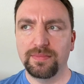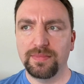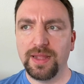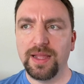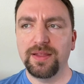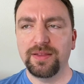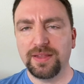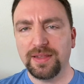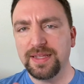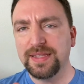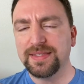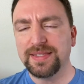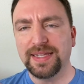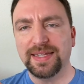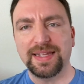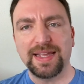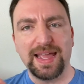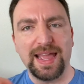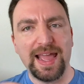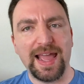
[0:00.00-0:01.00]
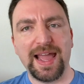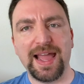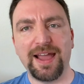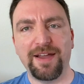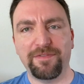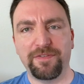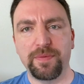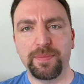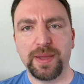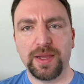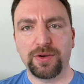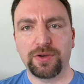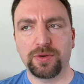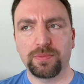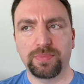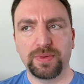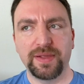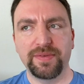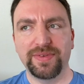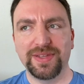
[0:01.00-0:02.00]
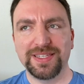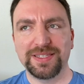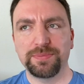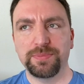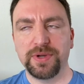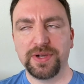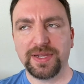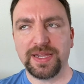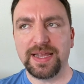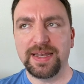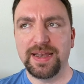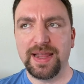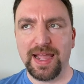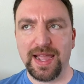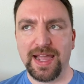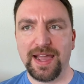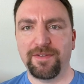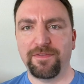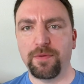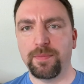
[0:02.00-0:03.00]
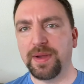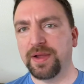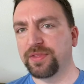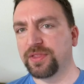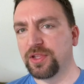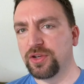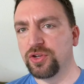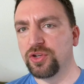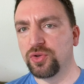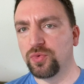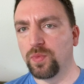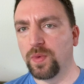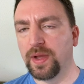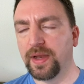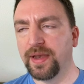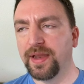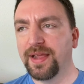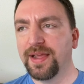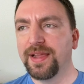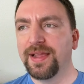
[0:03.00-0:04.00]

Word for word: It's like half about her previous book and half about the new one,